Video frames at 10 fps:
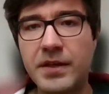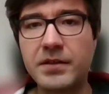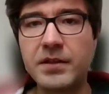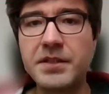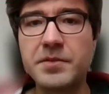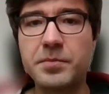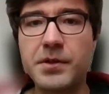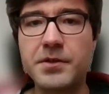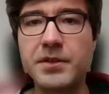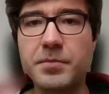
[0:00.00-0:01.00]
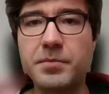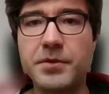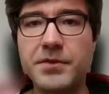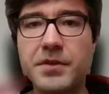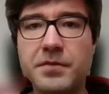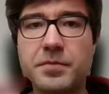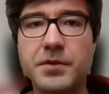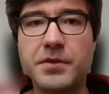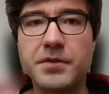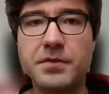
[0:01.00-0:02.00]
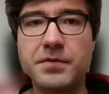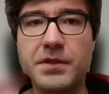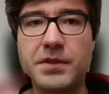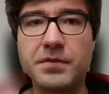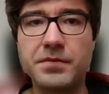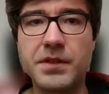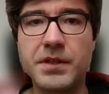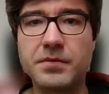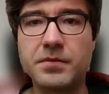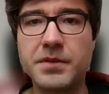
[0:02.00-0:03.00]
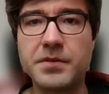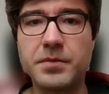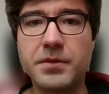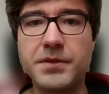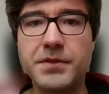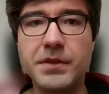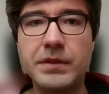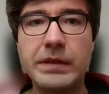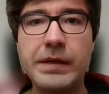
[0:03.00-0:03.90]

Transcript: at least partially positive points of the government's policy.